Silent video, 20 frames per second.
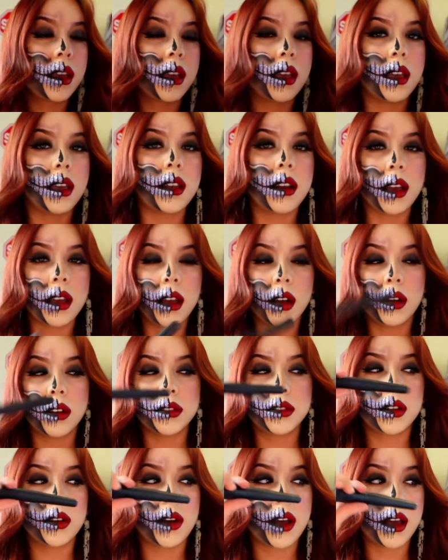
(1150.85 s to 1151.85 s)
And I
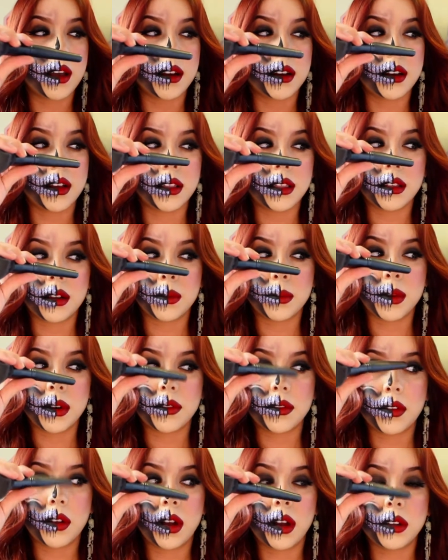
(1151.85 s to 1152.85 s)
also added a little bit
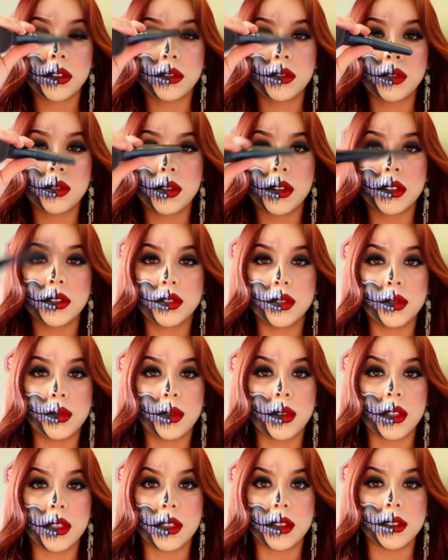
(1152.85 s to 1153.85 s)
of contour
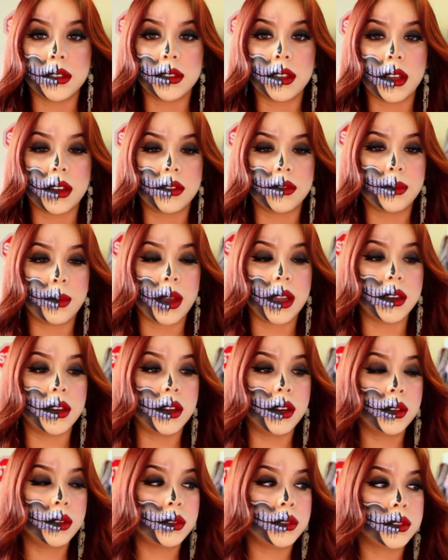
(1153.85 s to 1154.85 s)
to this side of my
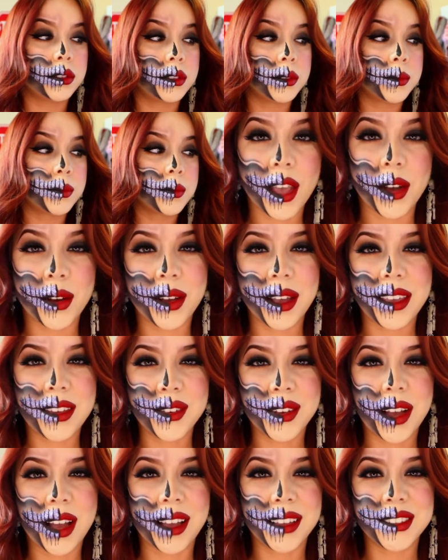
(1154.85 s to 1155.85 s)
nose. Okay
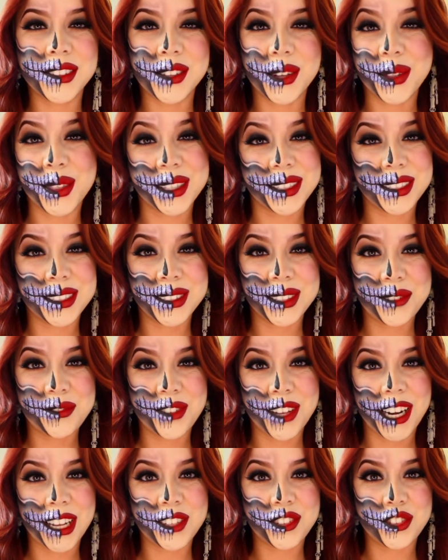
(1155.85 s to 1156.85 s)
you guys, so this is the
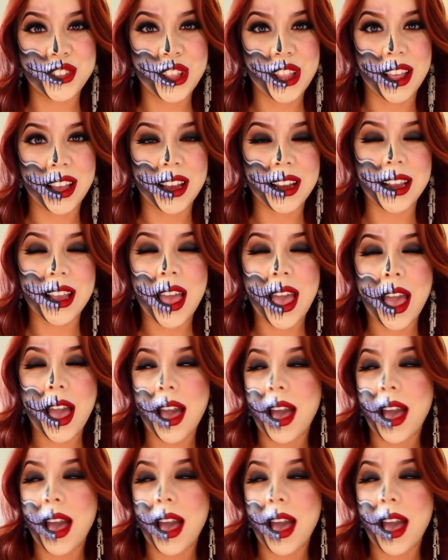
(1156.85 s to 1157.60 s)
finished look.